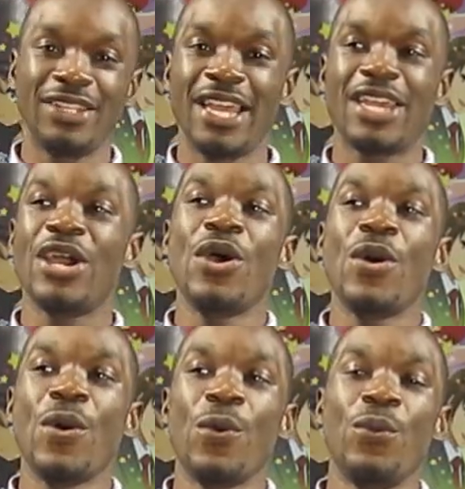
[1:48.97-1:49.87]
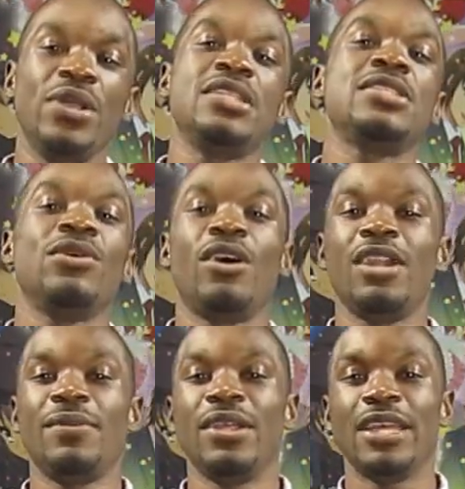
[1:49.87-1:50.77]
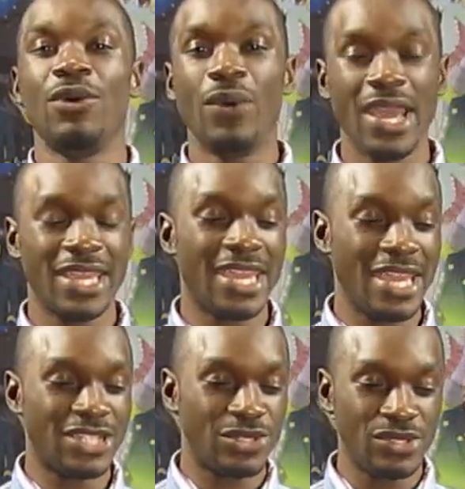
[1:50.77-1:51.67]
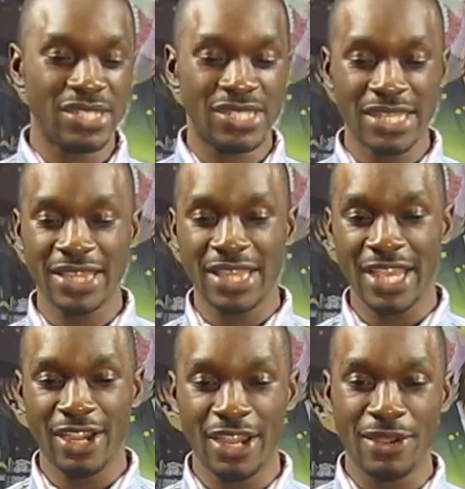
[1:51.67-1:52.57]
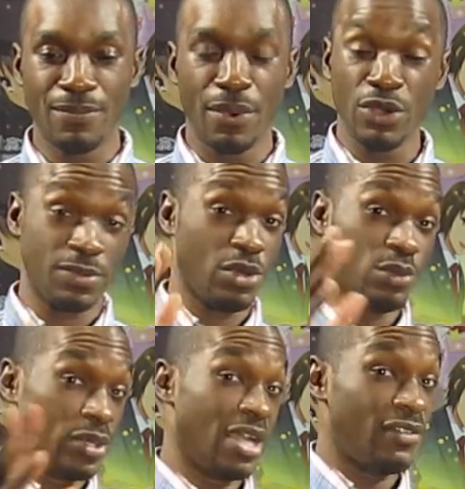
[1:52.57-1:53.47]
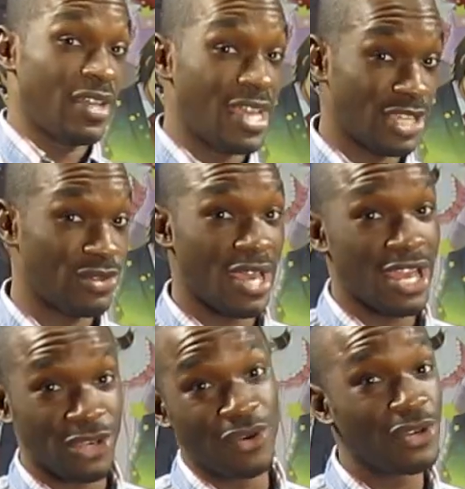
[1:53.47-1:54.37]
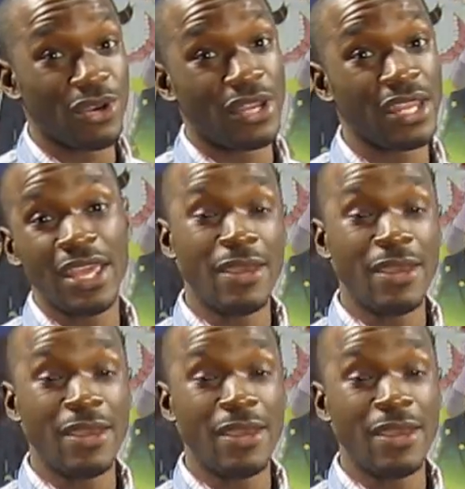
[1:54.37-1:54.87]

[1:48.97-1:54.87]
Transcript: Like, what is so hard about that? Why can't you just sit there and postpone whatever the heck you got going on?